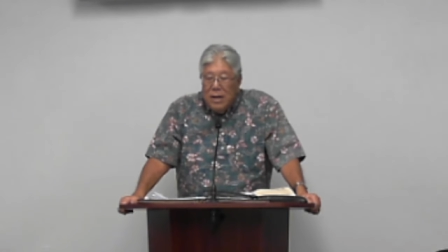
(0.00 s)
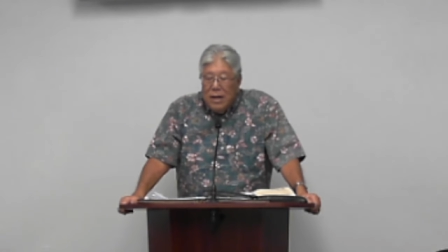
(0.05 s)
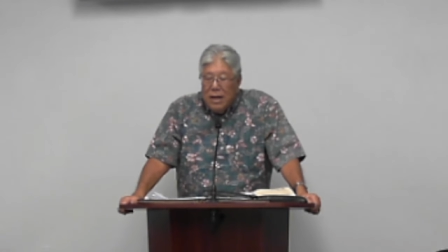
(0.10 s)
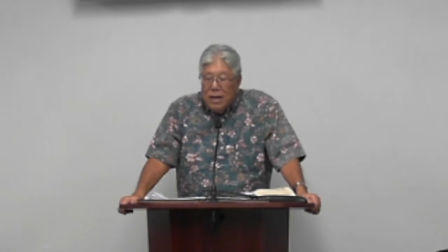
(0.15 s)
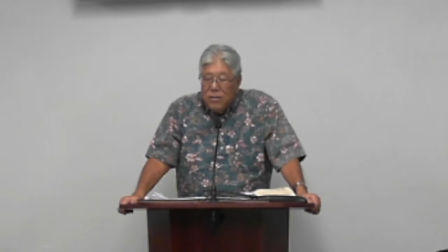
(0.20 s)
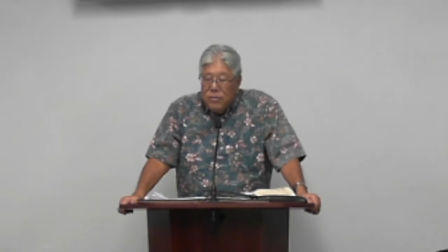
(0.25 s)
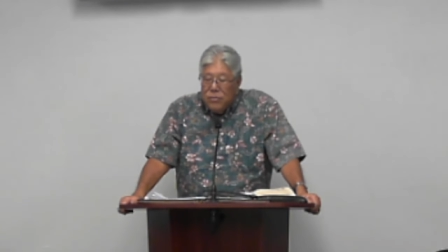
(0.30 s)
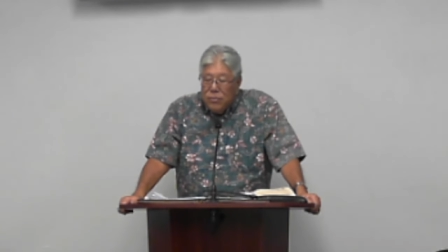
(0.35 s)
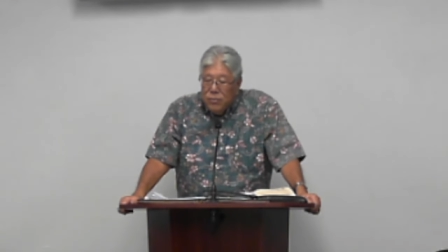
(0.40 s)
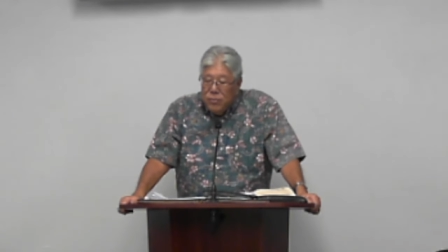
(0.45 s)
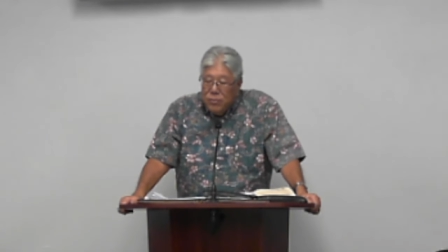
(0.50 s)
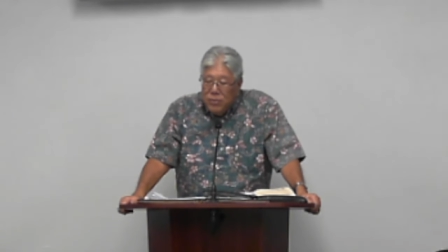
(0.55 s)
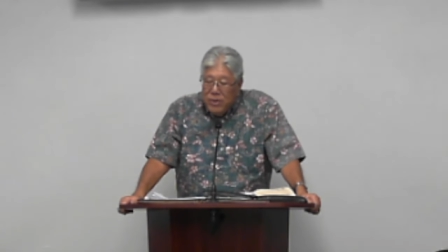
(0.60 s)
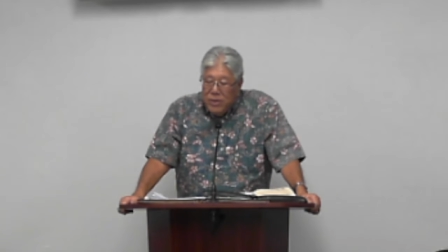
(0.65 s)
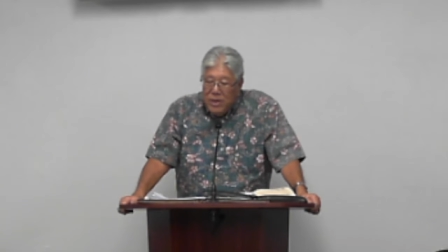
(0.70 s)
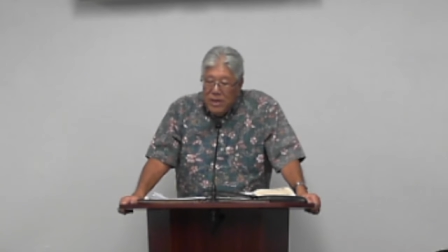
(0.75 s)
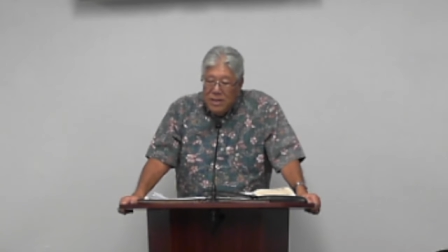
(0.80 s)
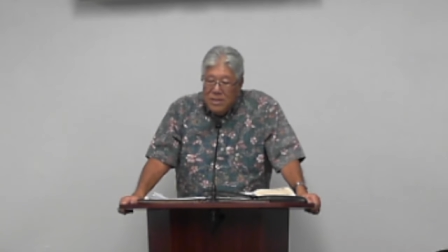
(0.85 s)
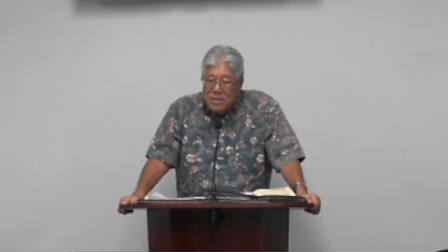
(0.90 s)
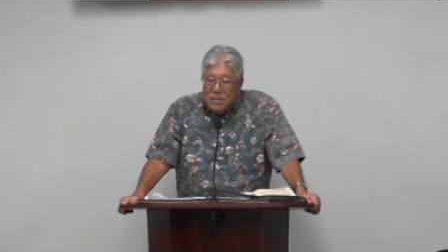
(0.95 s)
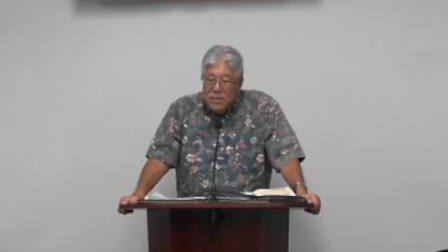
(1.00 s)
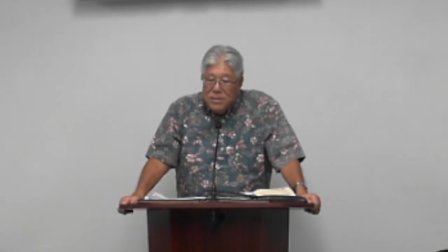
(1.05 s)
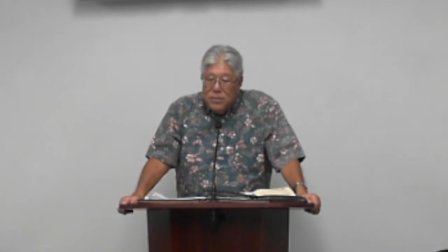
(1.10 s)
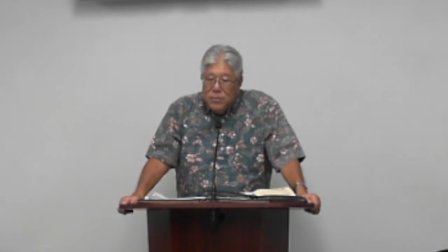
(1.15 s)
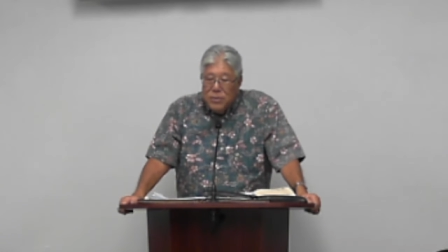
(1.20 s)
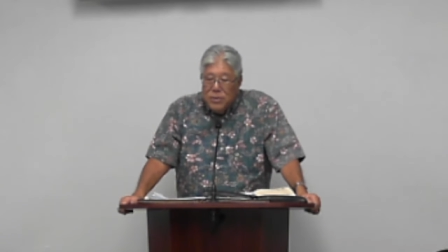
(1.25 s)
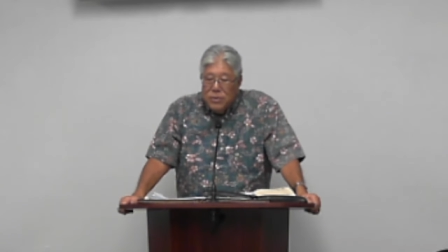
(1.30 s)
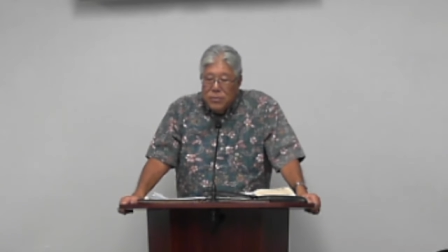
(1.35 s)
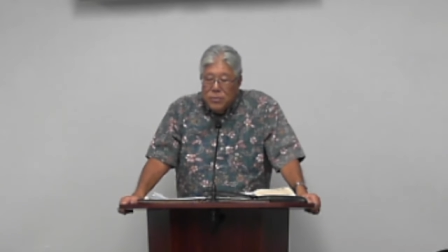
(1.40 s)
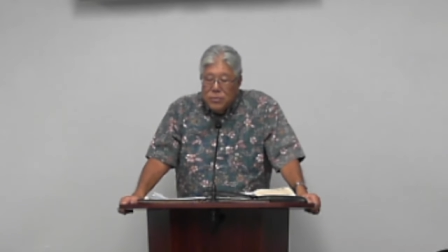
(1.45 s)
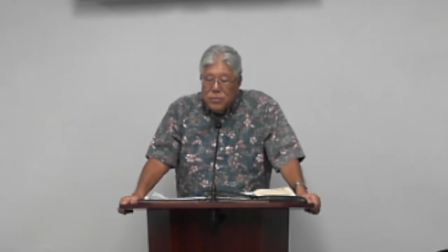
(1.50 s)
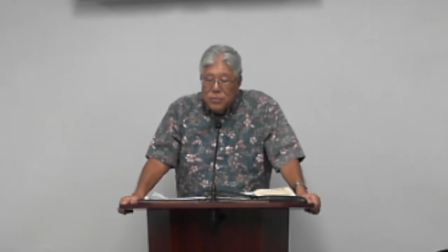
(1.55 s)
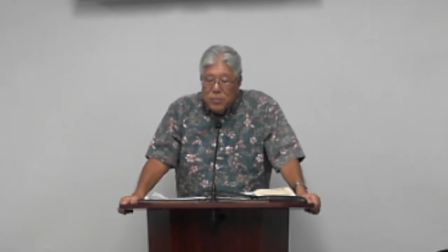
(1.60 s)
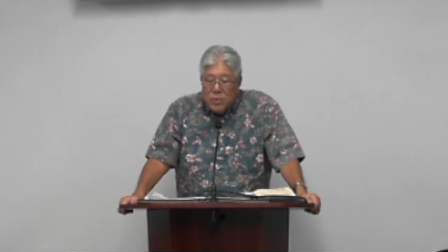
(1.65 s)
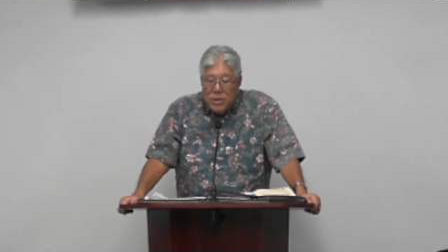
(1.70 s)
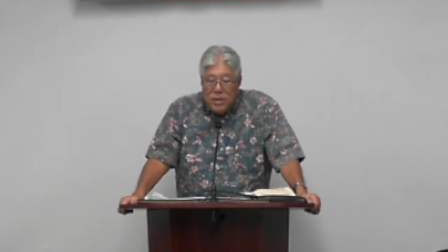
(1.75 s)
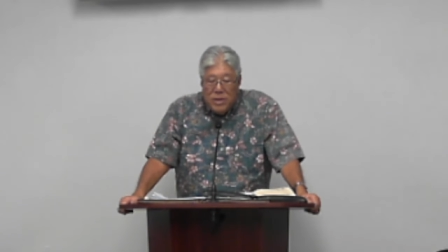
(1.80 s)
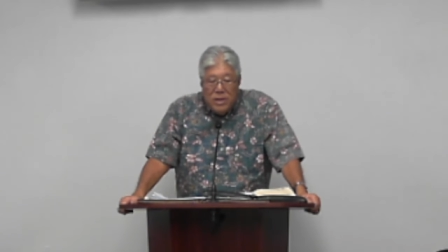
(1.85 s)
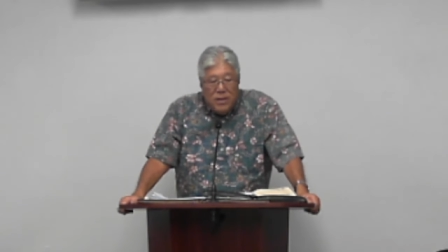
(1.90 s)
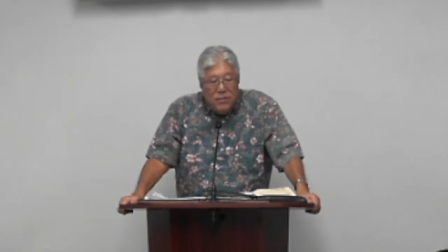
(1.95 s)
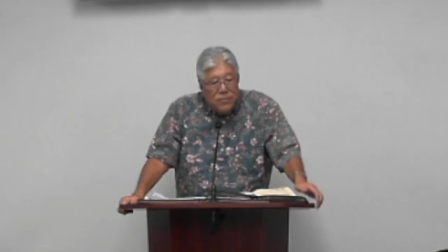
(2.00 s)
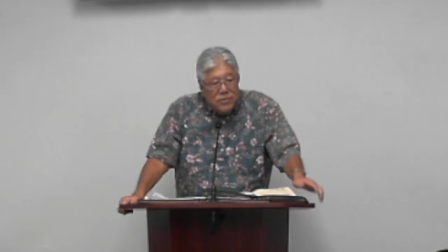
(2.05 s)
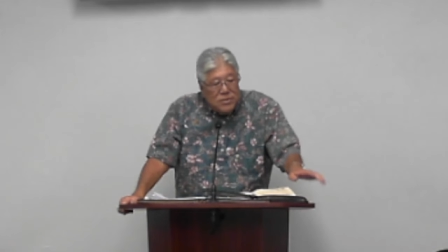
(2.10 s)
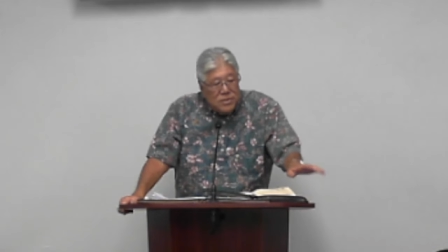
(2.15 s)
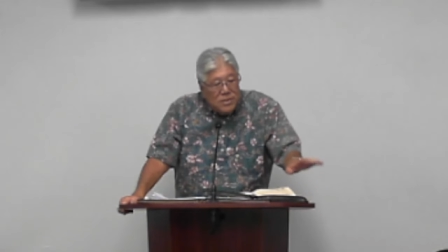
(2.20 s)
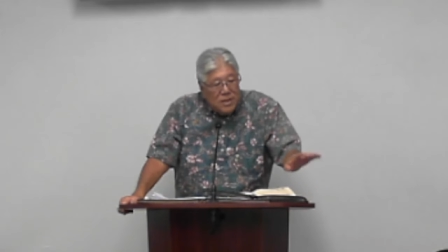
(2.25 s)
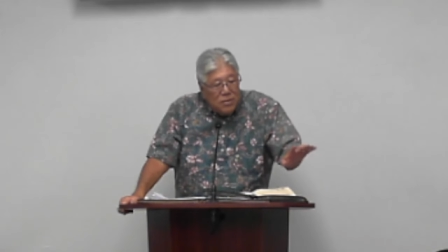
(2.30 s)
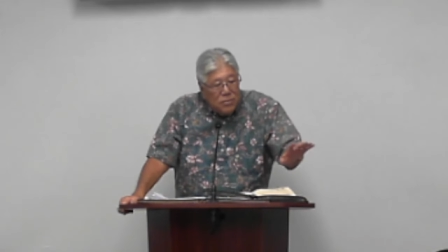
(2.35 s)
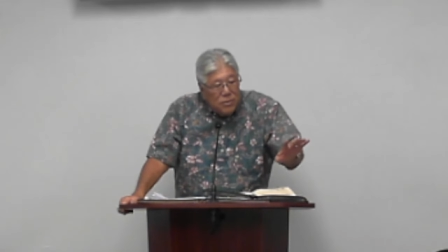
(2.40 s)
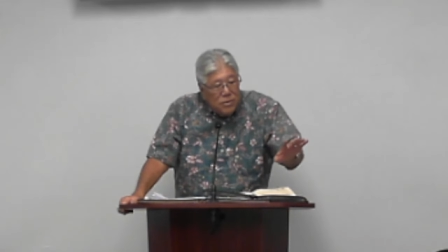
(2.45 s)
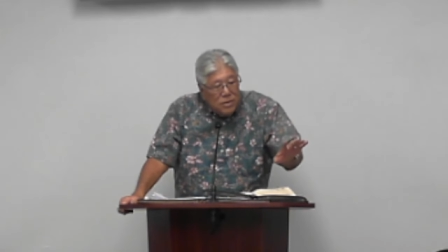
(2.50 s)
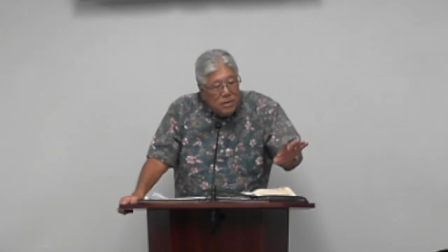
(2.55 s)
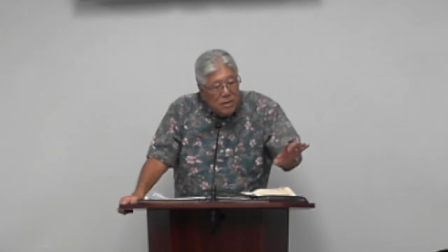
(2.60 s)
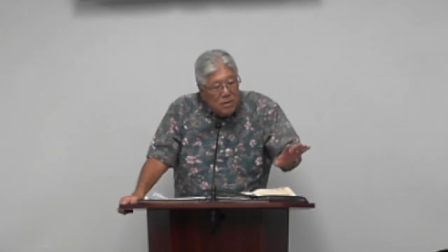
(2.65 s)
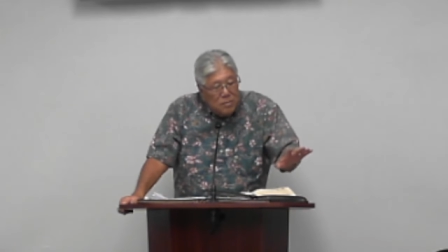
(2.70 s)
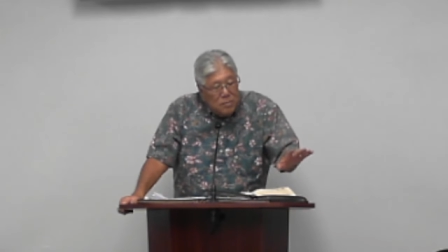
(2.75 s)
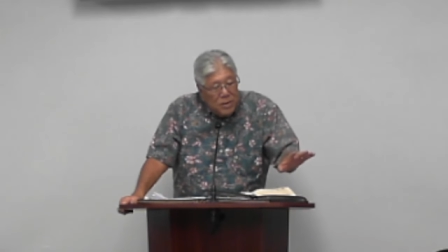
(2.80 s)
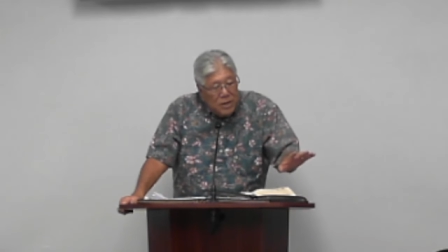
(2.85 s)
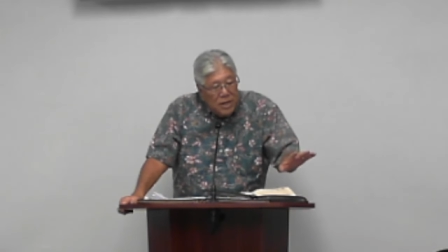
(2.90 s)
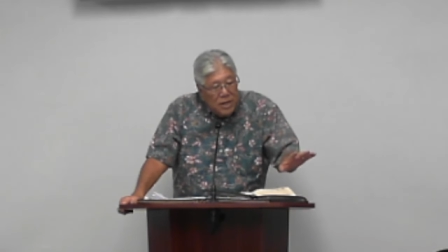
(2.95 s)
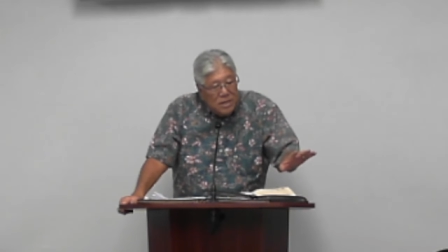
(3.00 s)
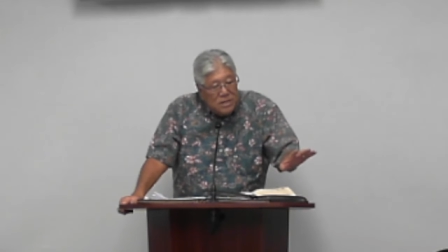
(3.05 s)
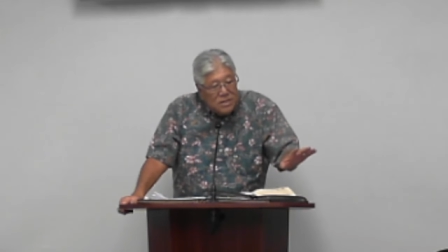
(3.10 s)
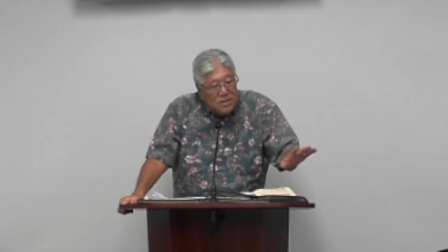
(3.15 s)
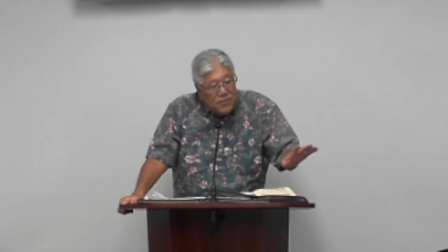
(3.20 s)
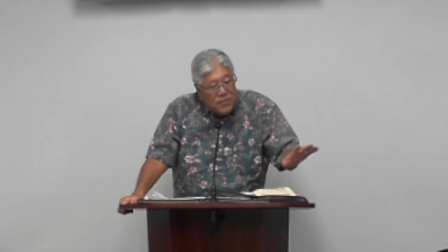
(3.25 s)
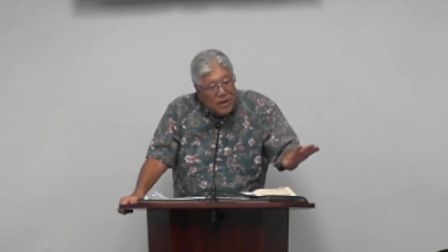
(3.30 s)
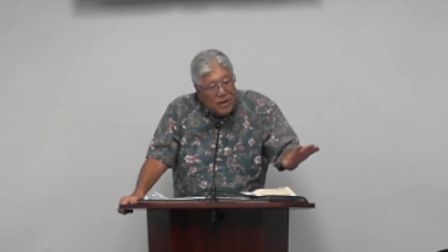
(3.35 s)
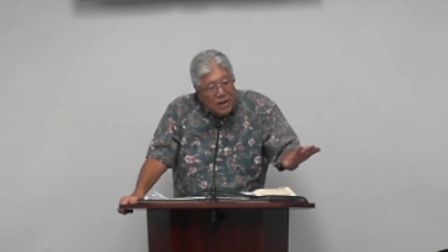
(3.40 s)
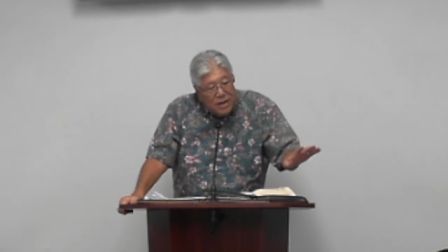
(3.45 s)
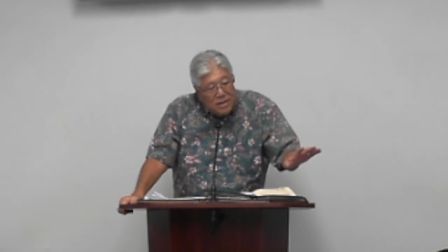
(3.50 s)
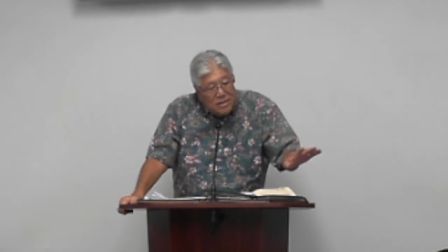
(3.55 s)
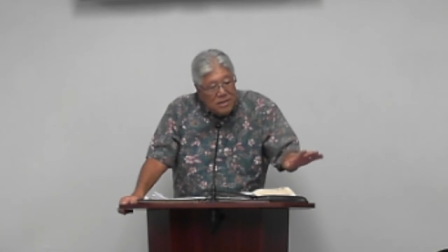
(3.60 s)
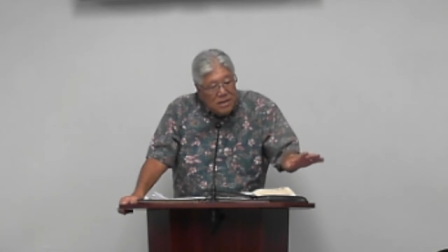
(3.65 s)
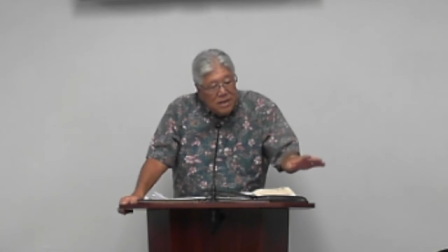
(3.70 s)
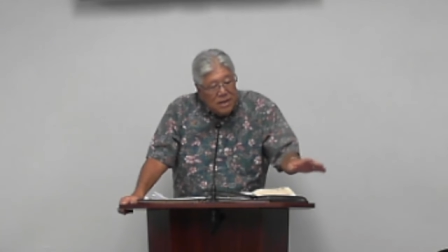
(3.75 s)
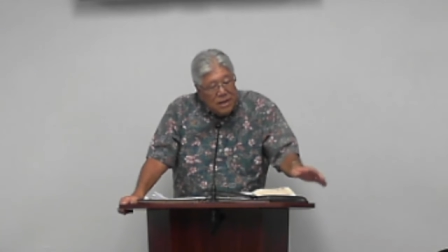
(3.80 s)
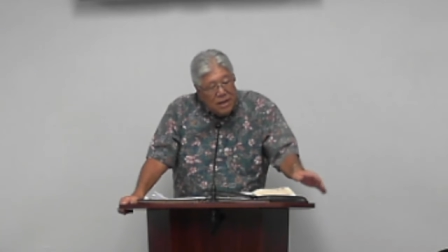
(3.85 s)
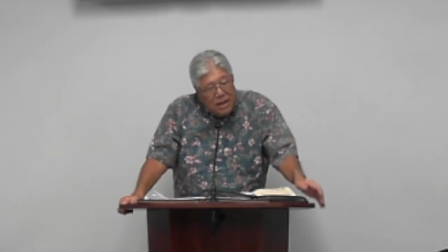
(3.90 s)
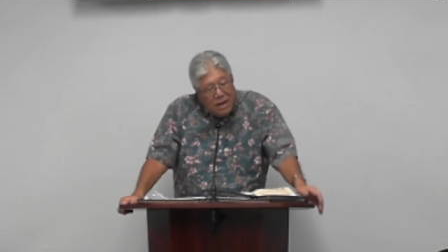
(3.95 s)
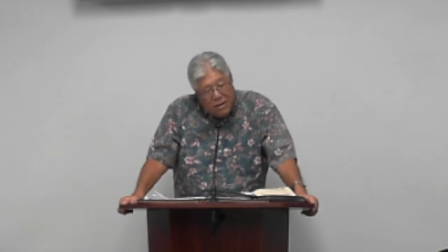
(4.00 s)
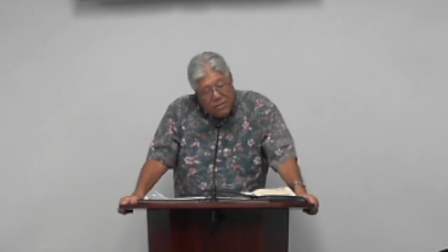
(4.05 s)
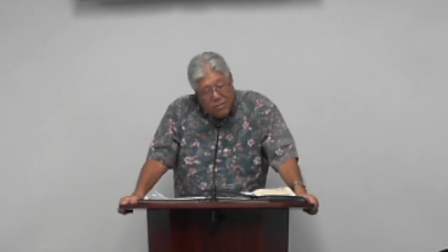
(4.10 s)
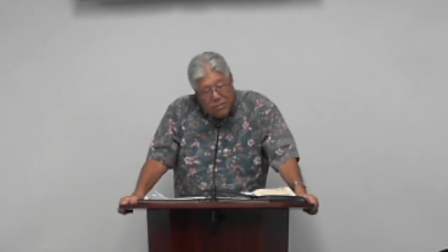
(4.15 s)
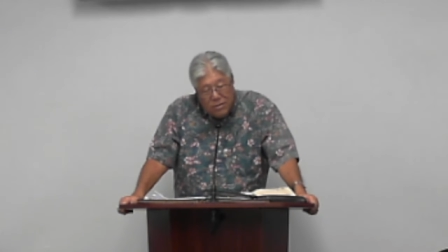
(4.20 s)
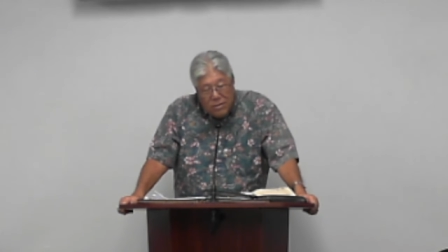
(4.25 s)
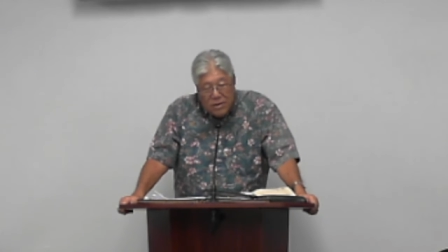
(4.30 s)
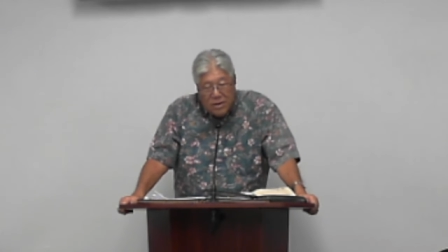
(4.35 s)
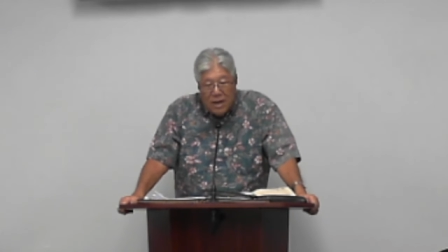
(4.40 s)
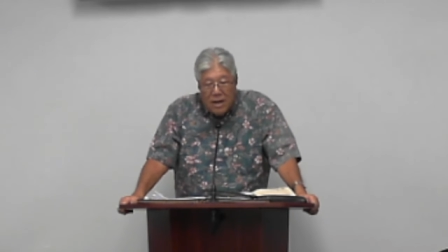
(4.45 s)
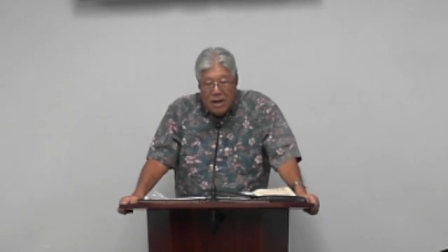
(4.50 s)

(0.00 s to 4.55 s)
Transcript: and to reason with those believers that were in the place of kind of saying, yeah, I'm gonna,